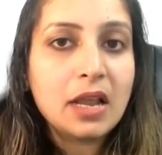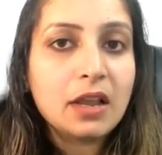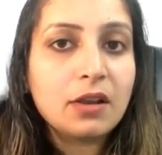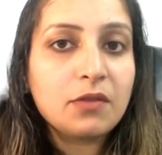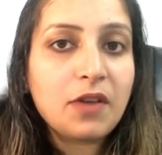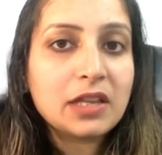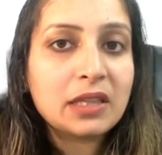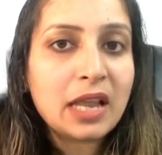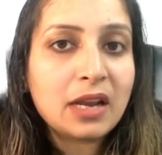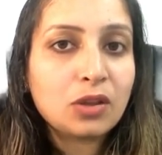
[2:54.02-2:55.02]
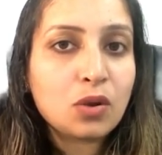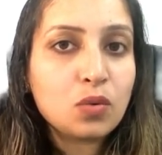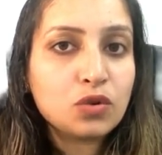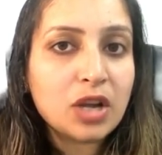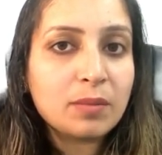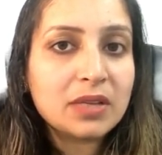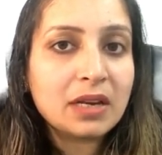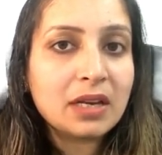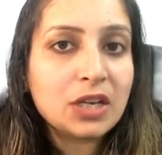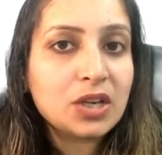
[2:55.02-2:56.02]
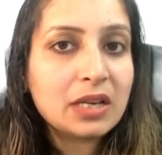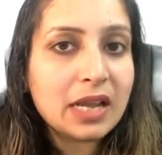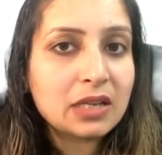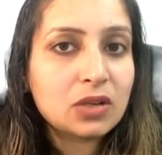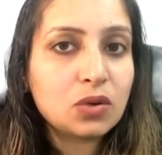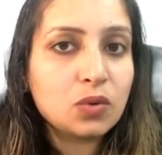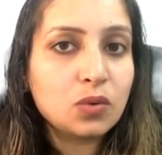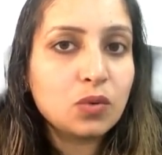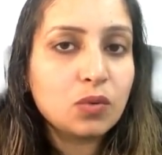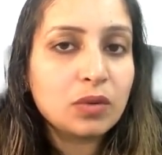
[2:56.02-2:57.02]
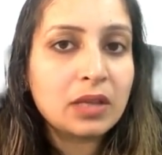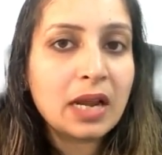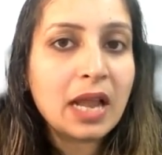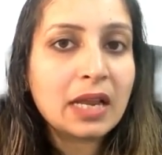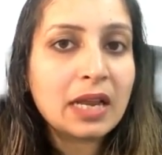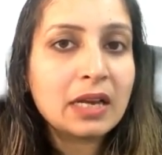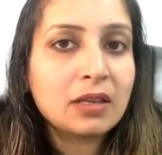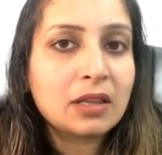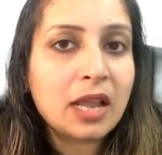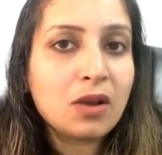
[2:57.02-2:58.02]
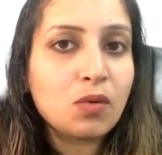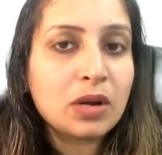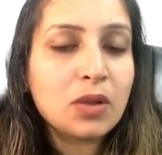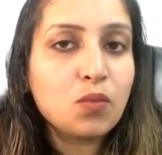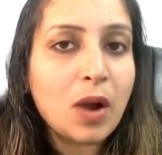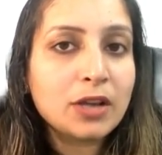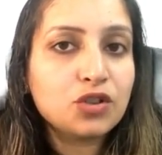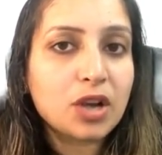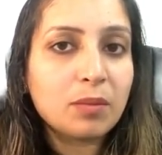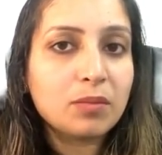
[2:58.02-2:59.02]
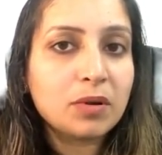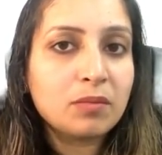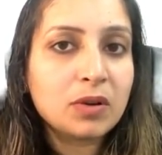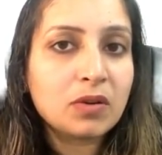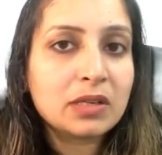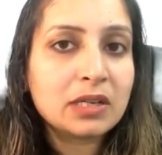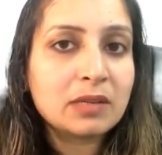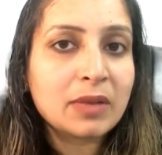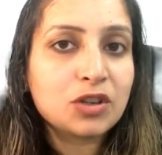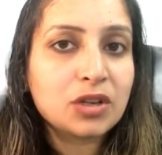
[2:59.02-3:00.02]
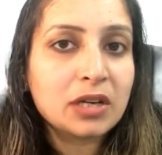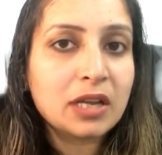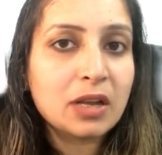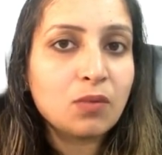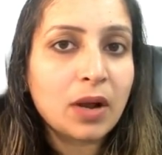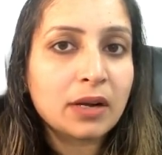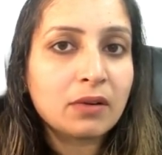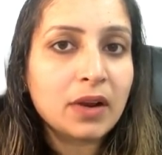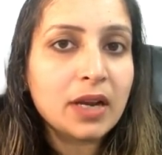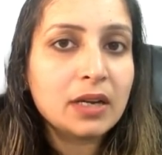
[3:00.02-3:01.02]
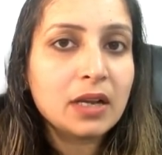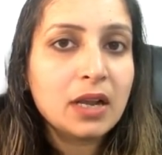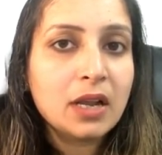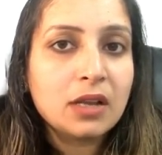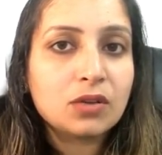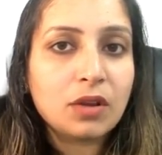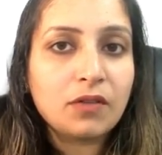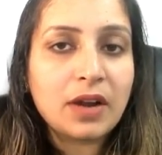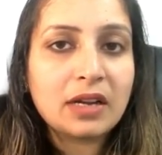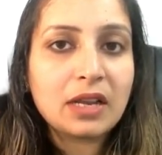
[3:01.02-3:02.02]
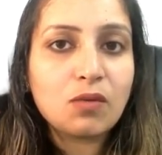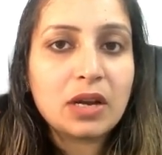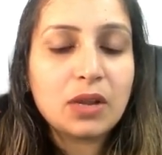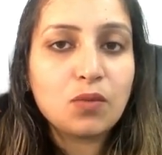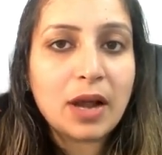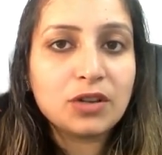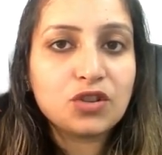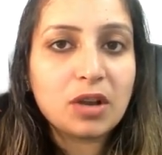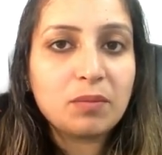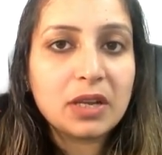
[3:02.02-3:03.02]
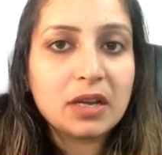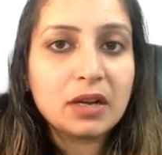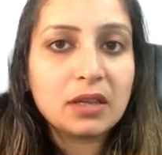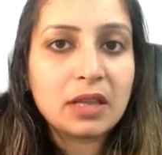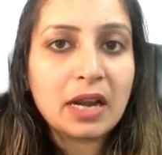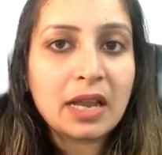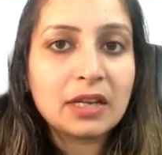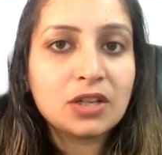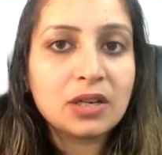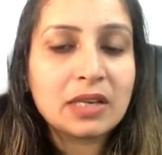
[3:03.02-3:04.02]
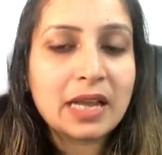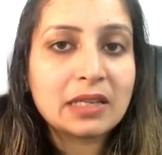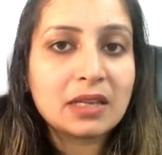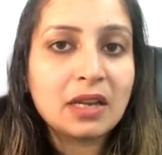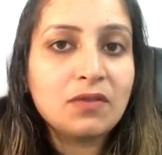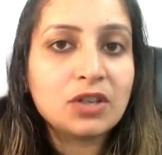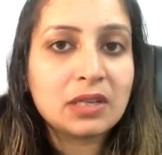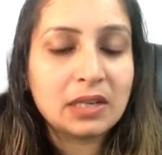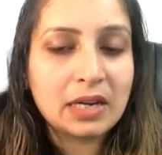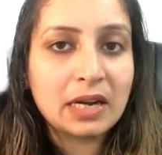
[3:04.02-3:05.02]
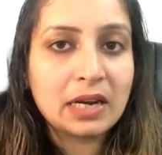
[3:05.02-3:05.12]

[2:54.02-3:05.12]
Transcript: If I take 2 jumps and reach index 2, then I can take only 1 jump, because it's mentioned here 1, right? So if I take only 1 jump here, then I reach index 3, which is a dead